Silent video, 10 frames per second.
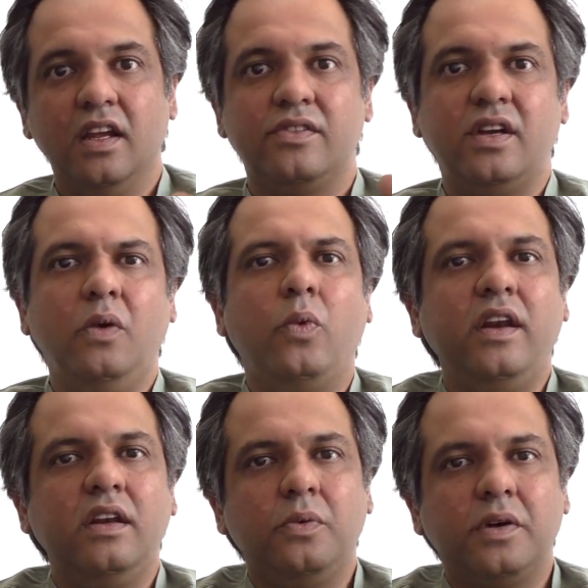So I
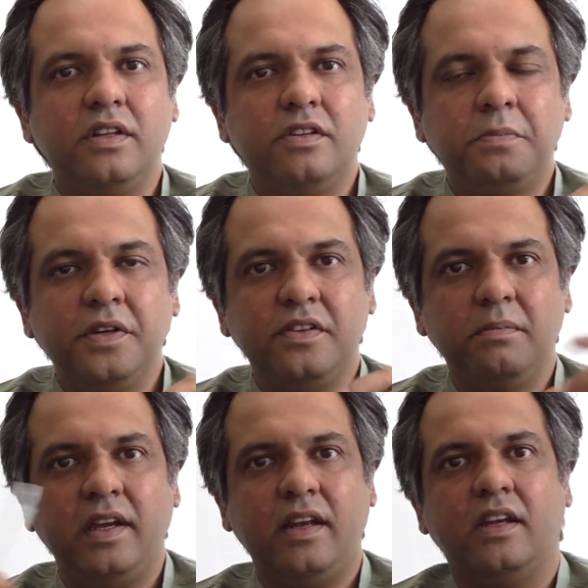wondered what this
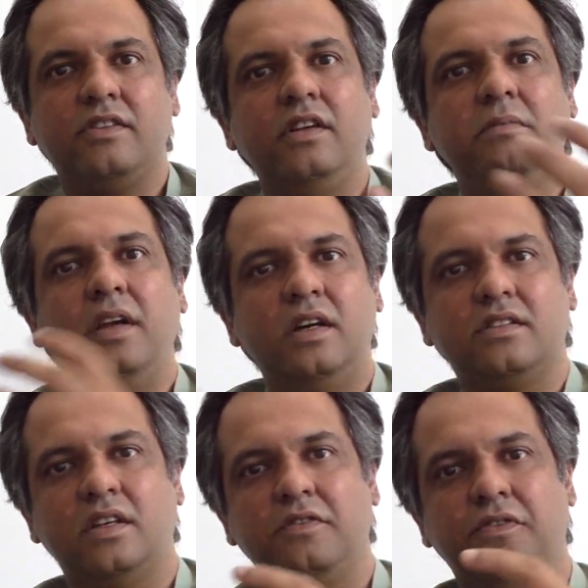person might actually be
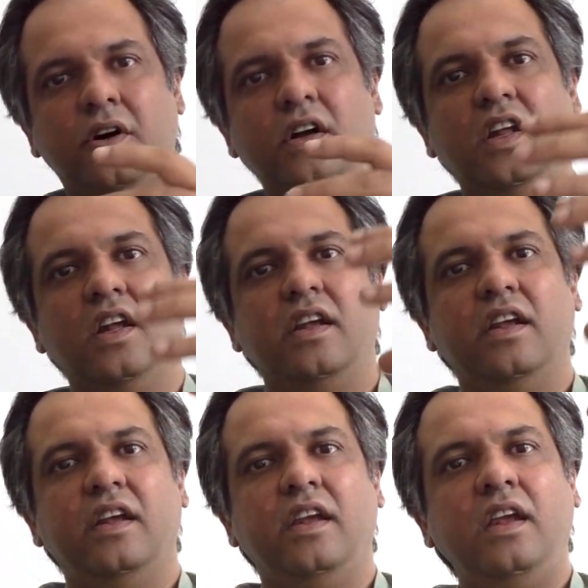asking for.
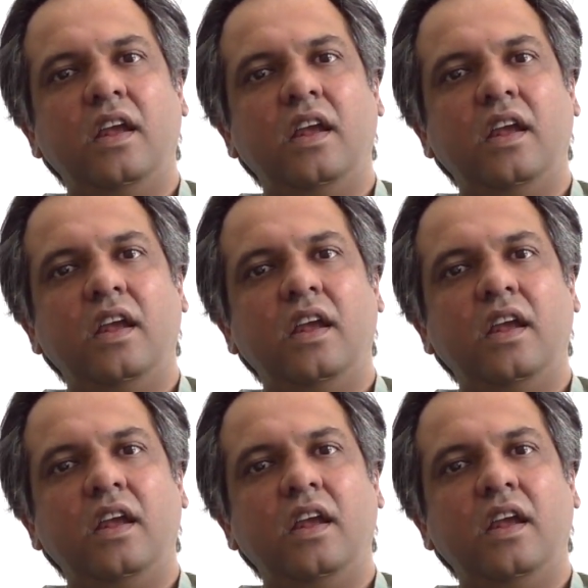He